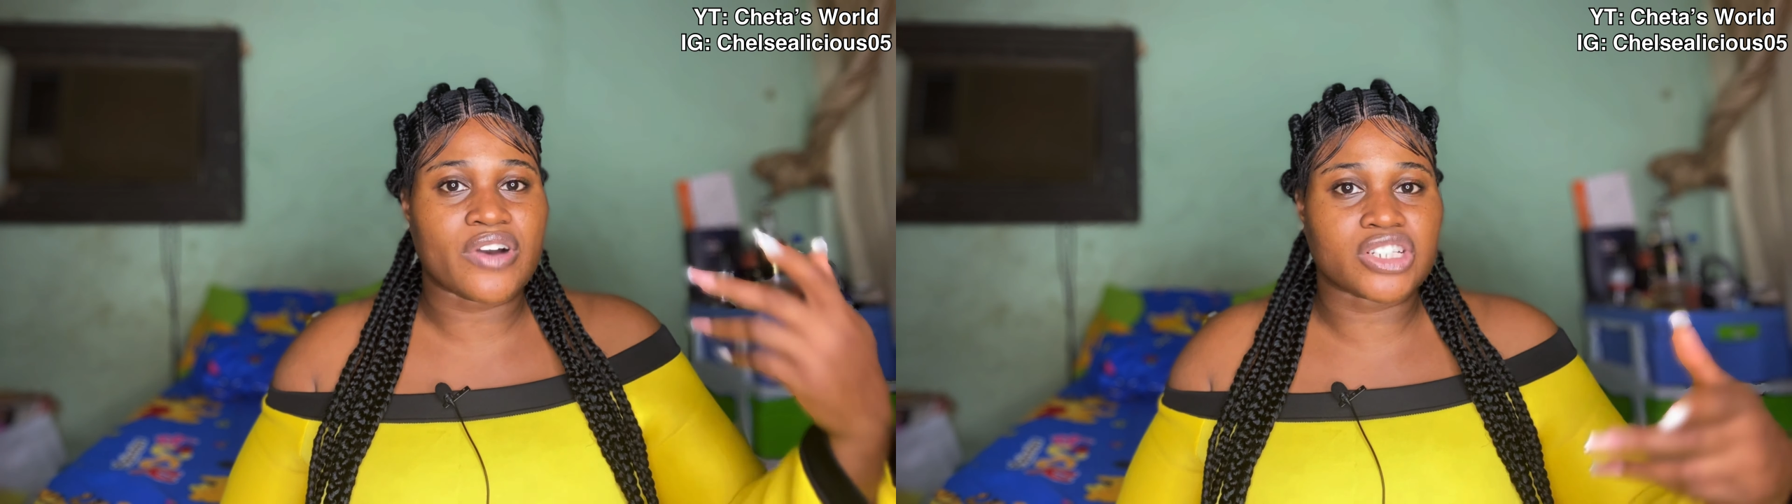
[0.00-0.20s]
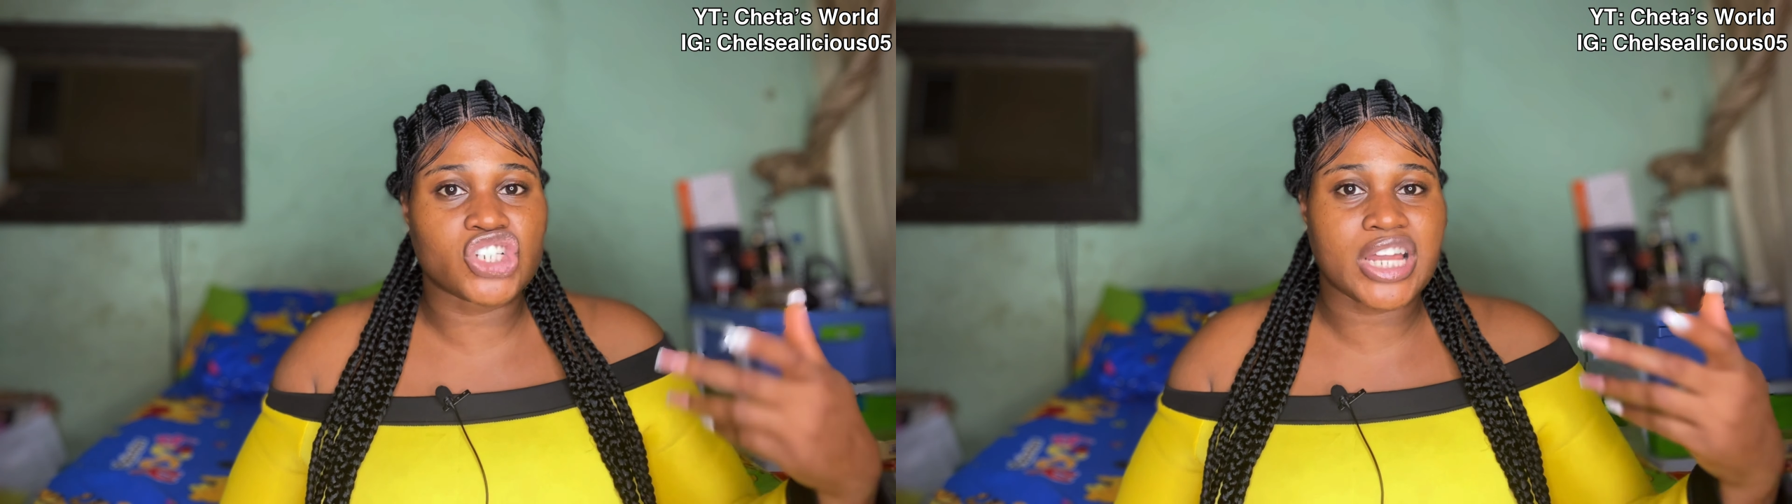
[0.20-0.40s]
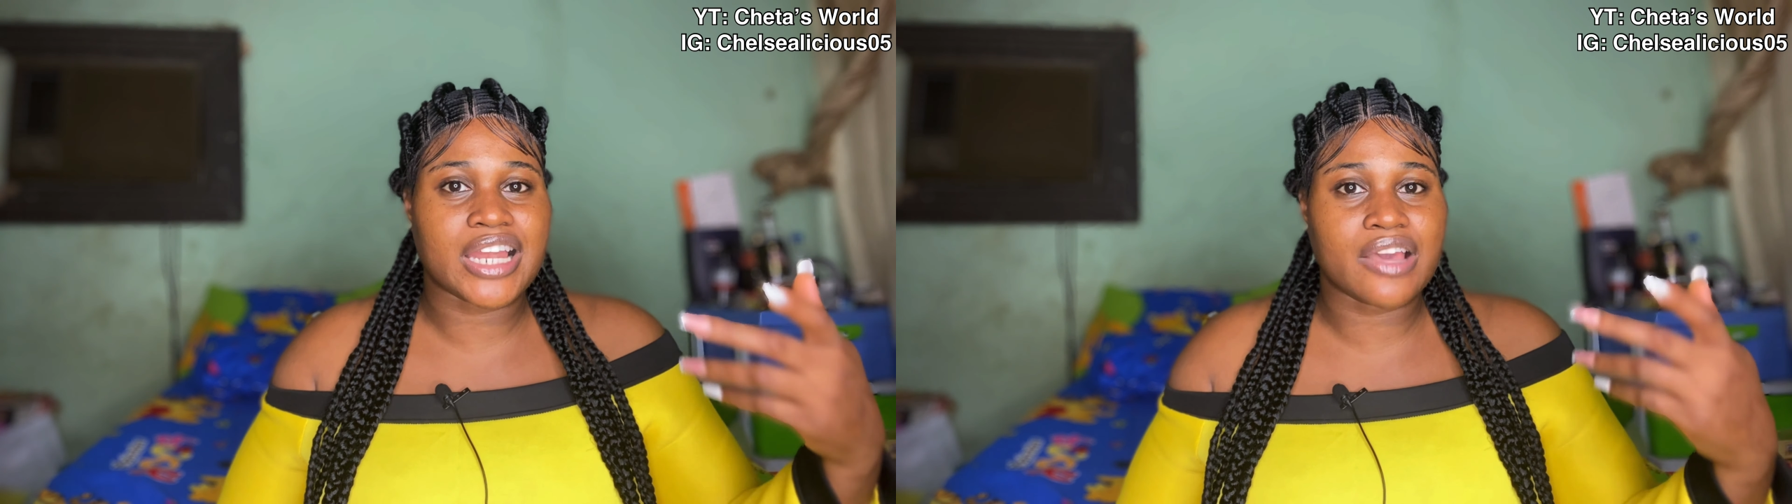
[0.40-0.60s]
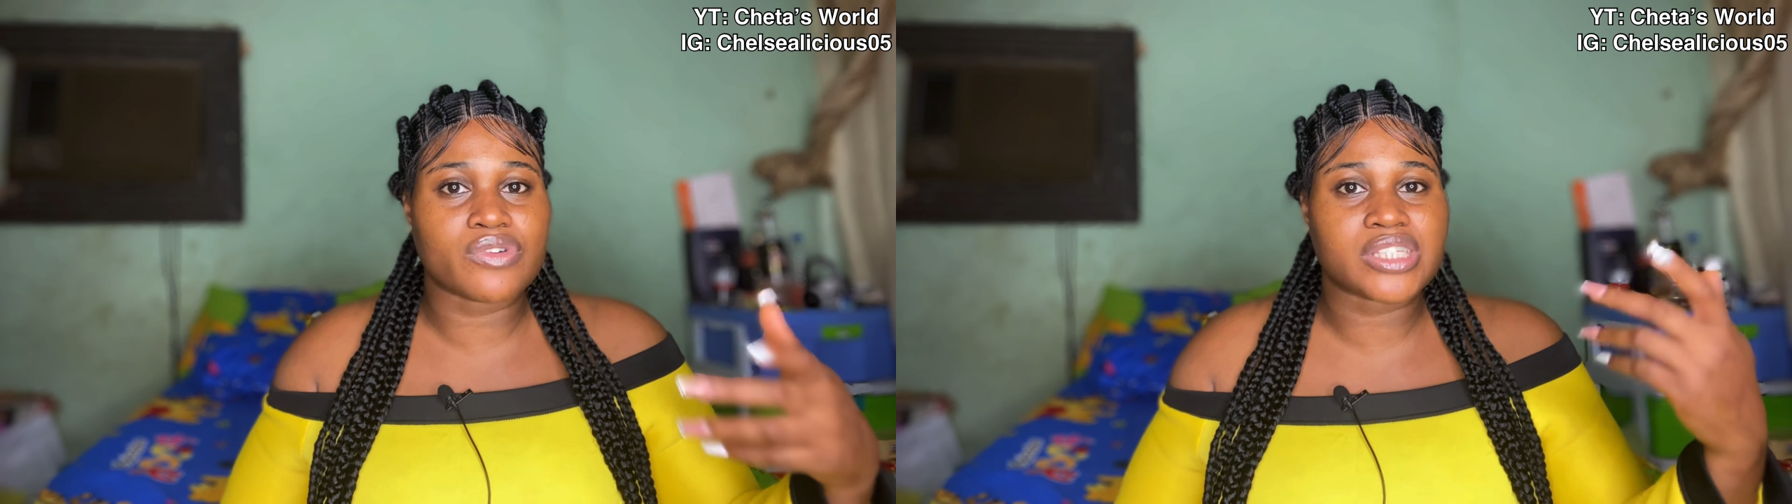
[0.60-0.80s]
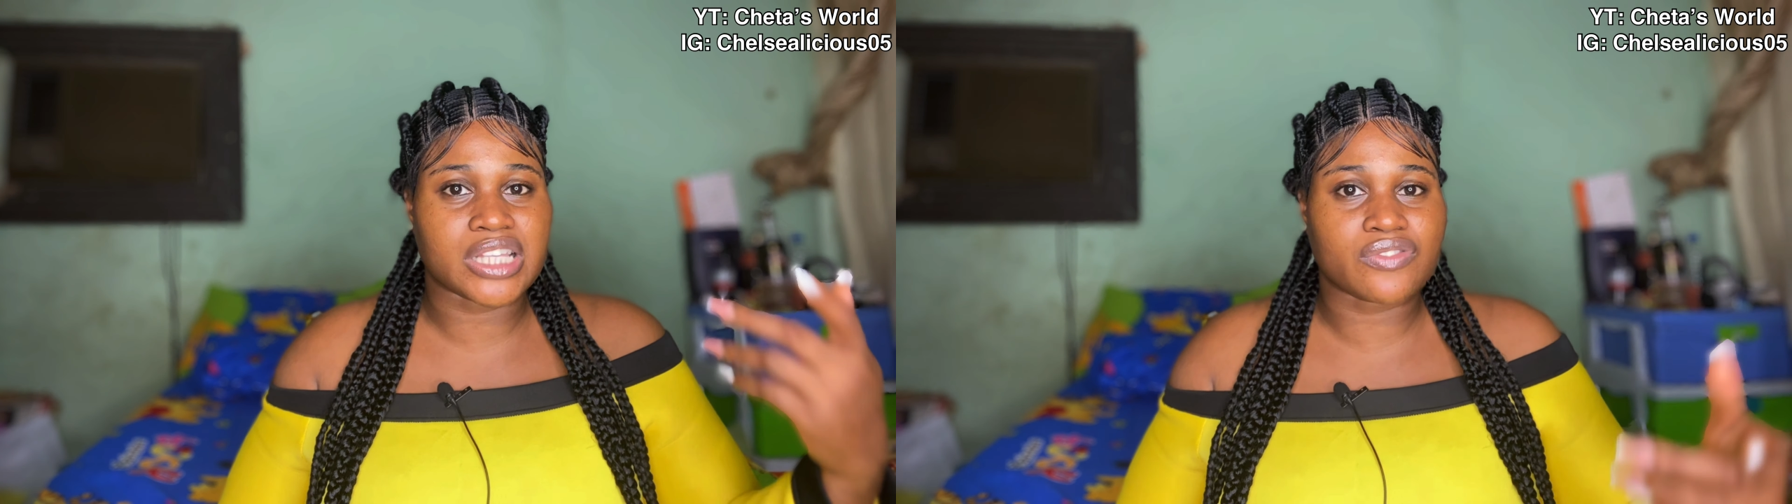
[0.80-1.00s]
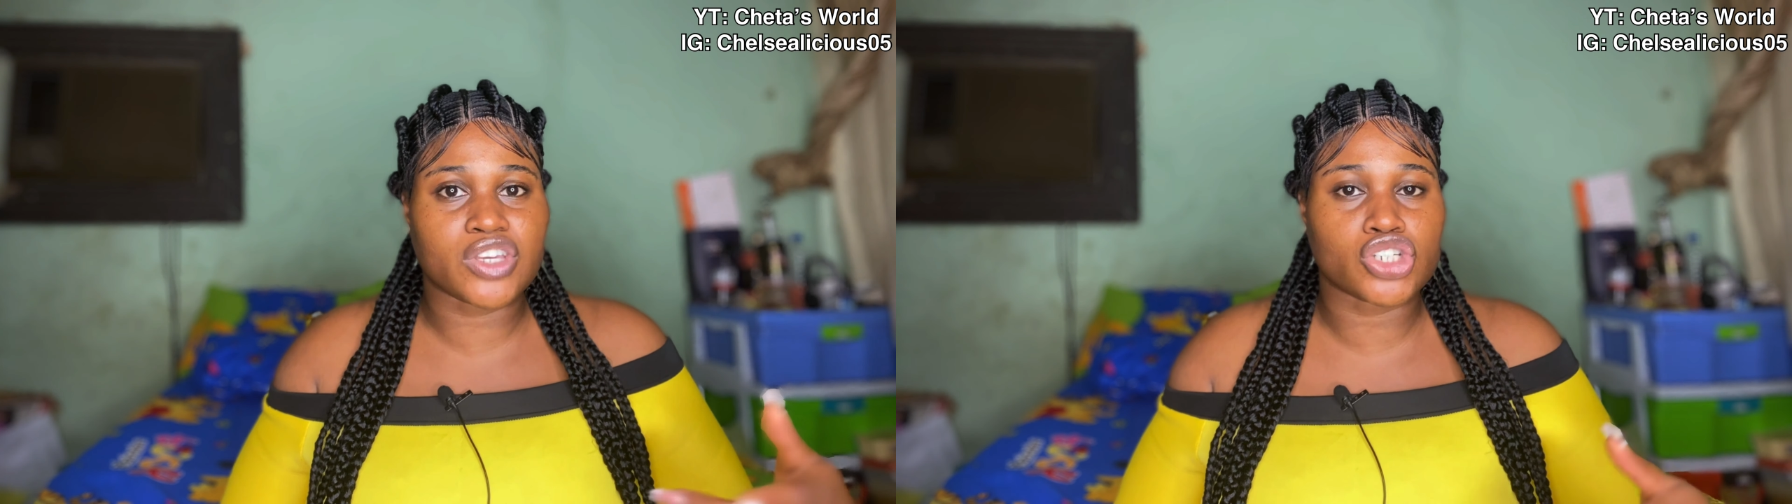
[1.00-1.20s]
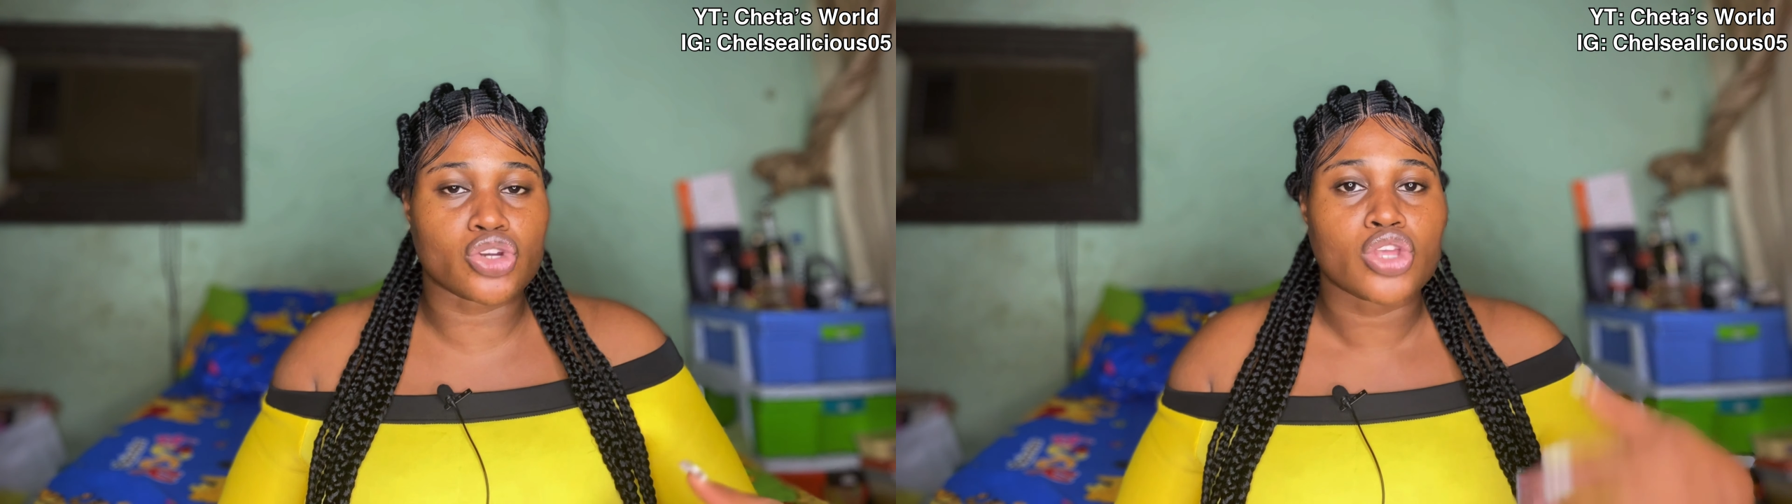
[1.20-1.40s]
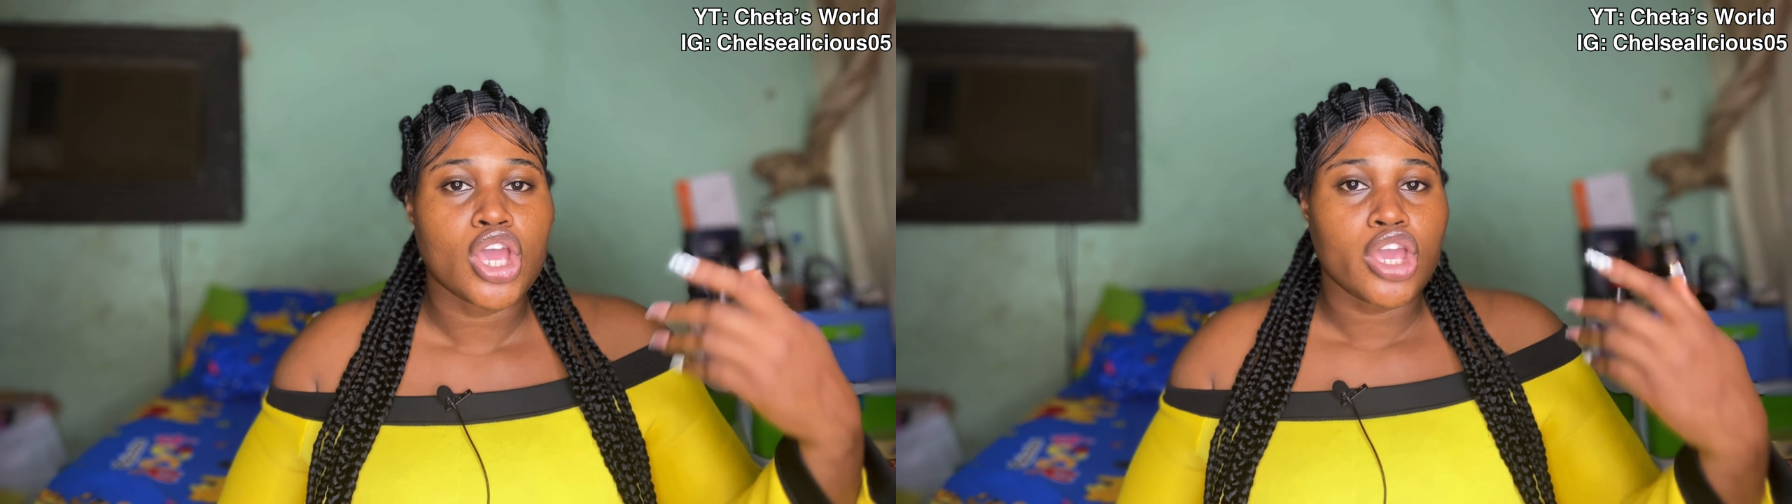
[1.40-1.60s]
foundational level certification